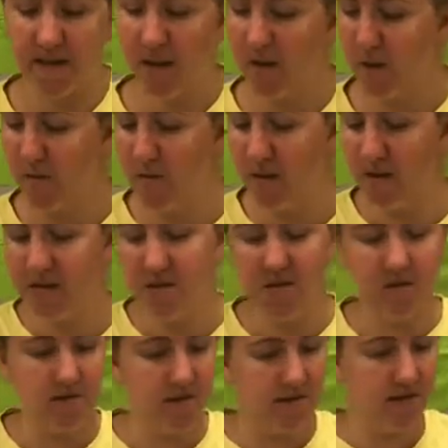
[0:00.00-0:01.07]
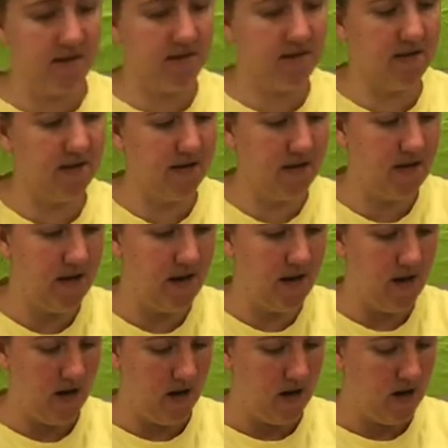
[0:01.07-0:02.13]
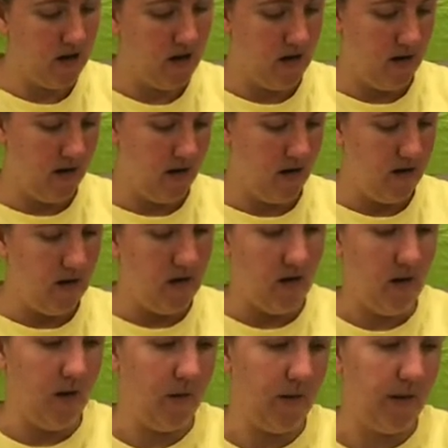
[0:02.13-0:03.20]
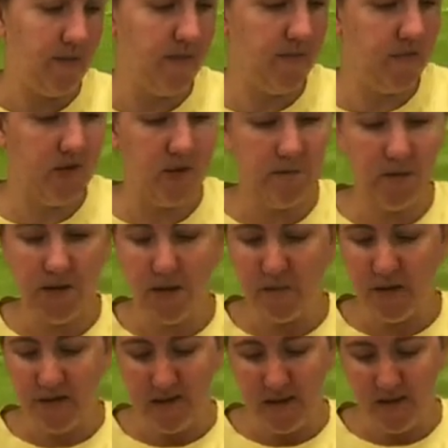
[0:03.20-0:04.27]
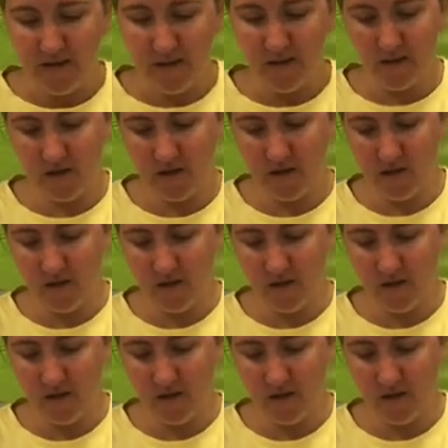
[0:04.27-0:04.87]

you would like to do this. Okay, so I'm gonna get my tan out.